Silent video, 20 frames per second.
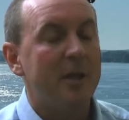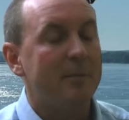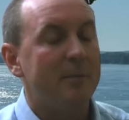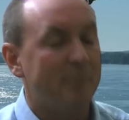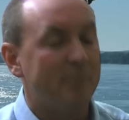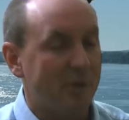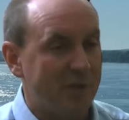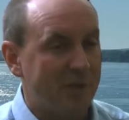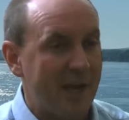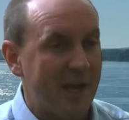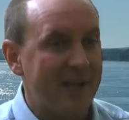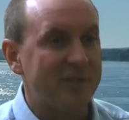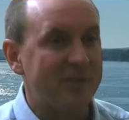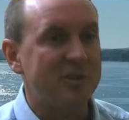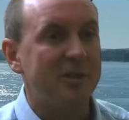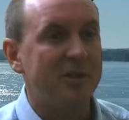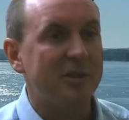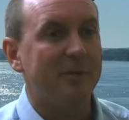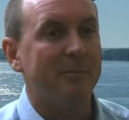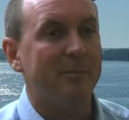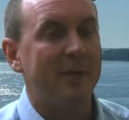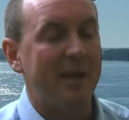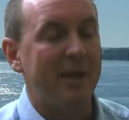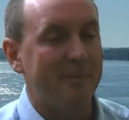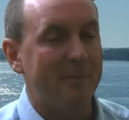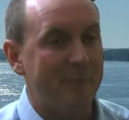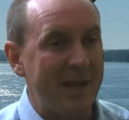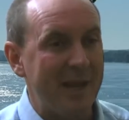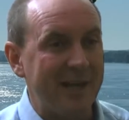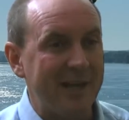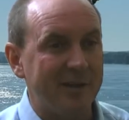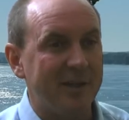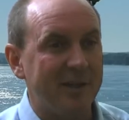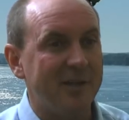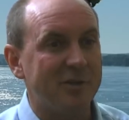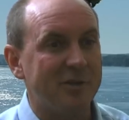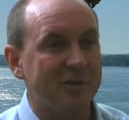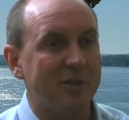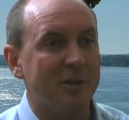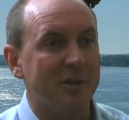Potassium and
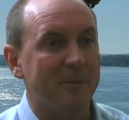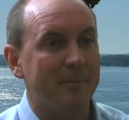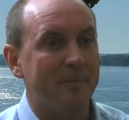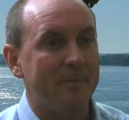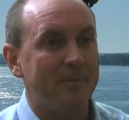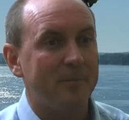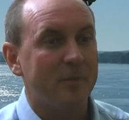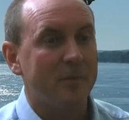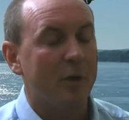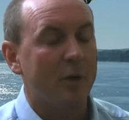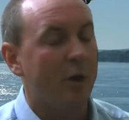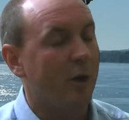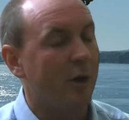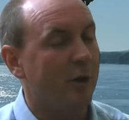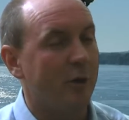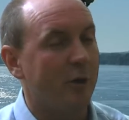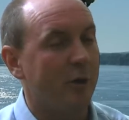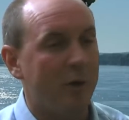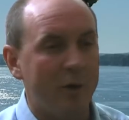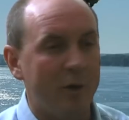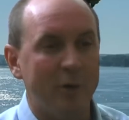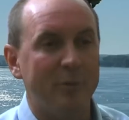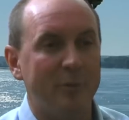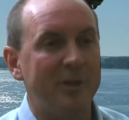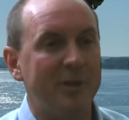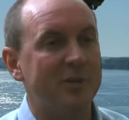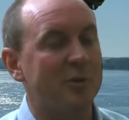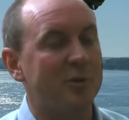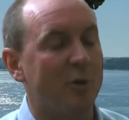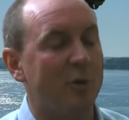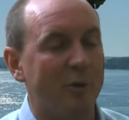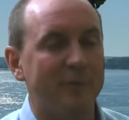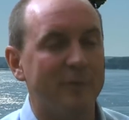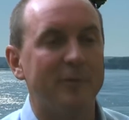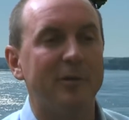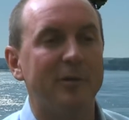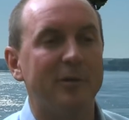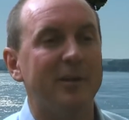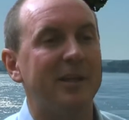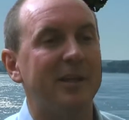magnesium are always
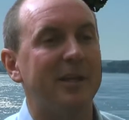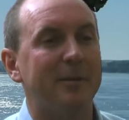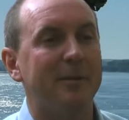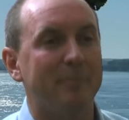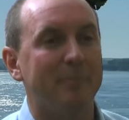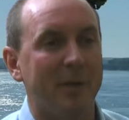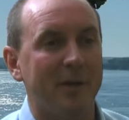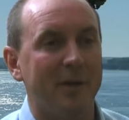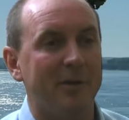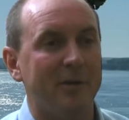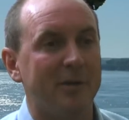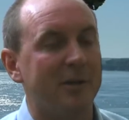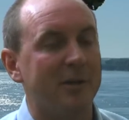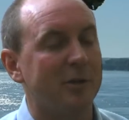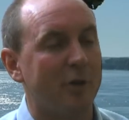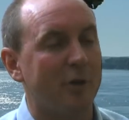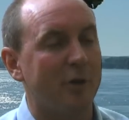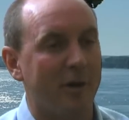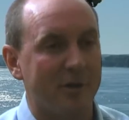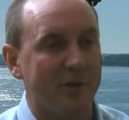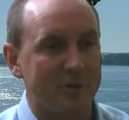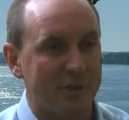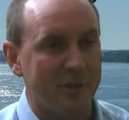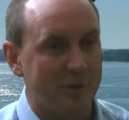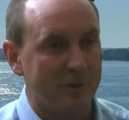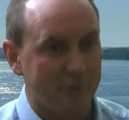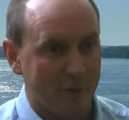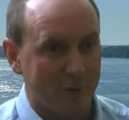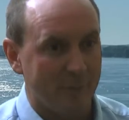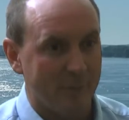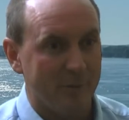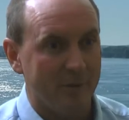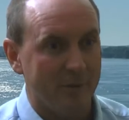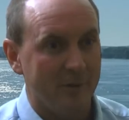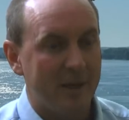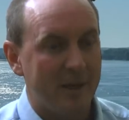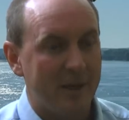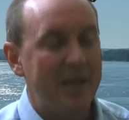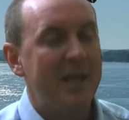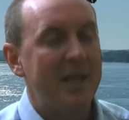overly abundant, causing
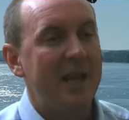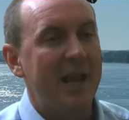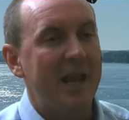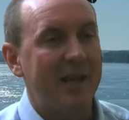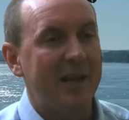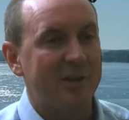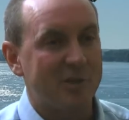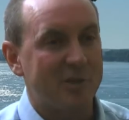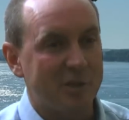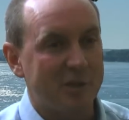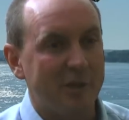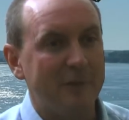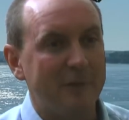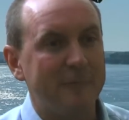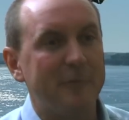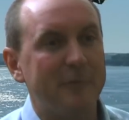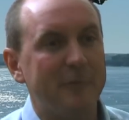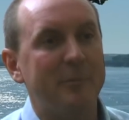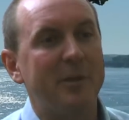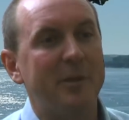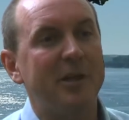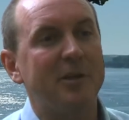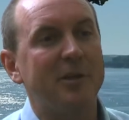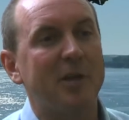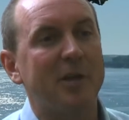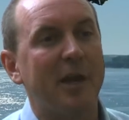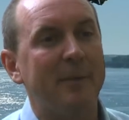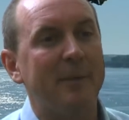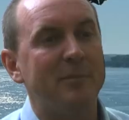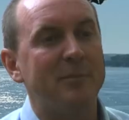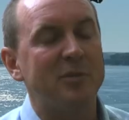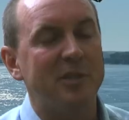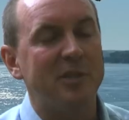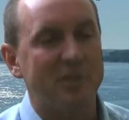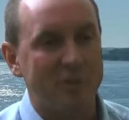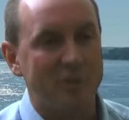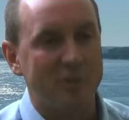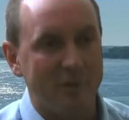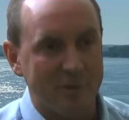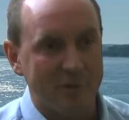trouble, and sulfur many times
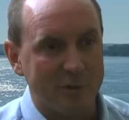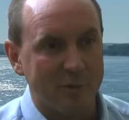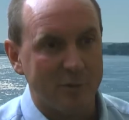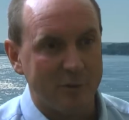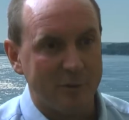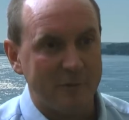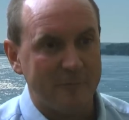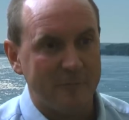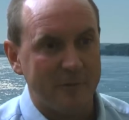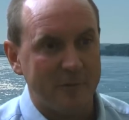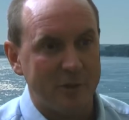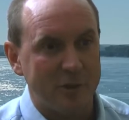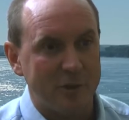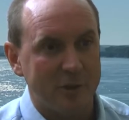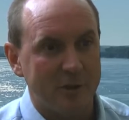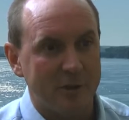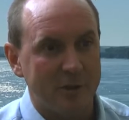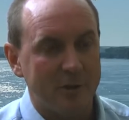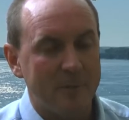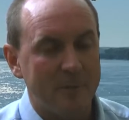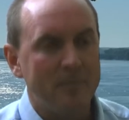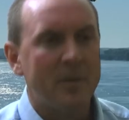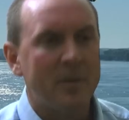is also deficient.